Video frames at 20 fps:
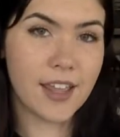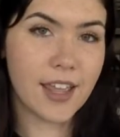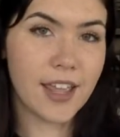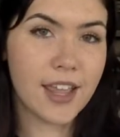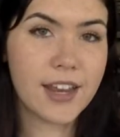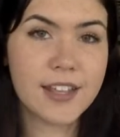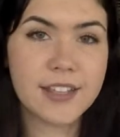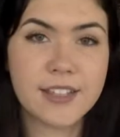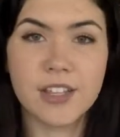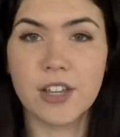
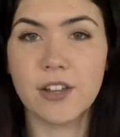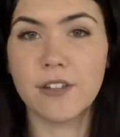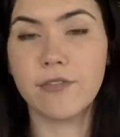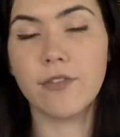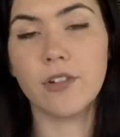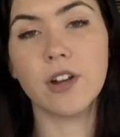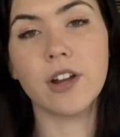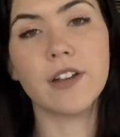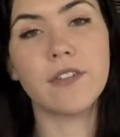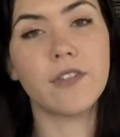It is good
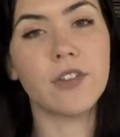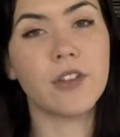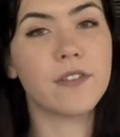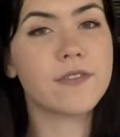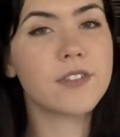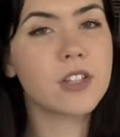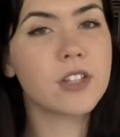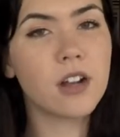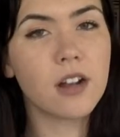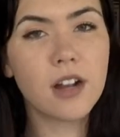for if you
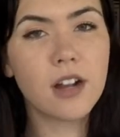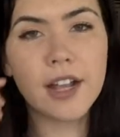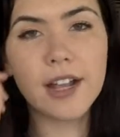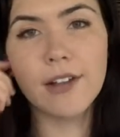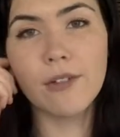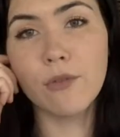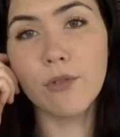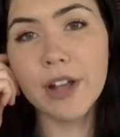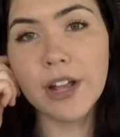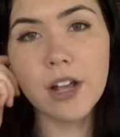have
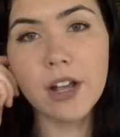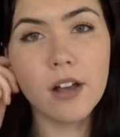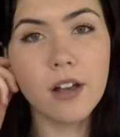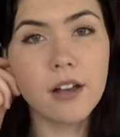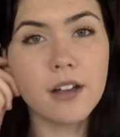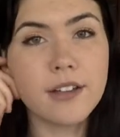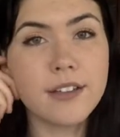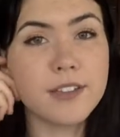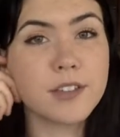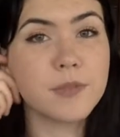scarring,
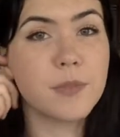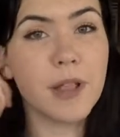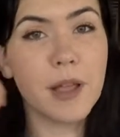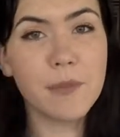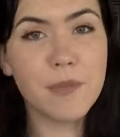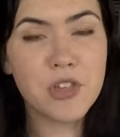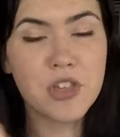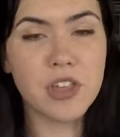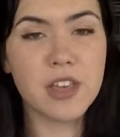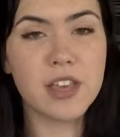wrinkles,
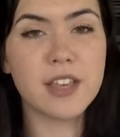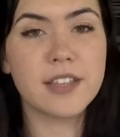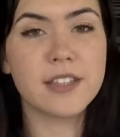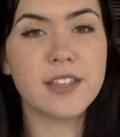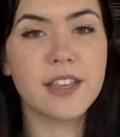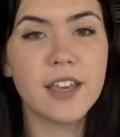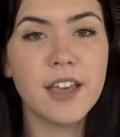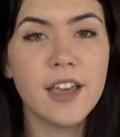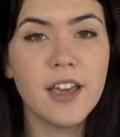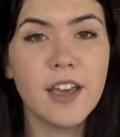
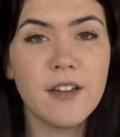blemishes.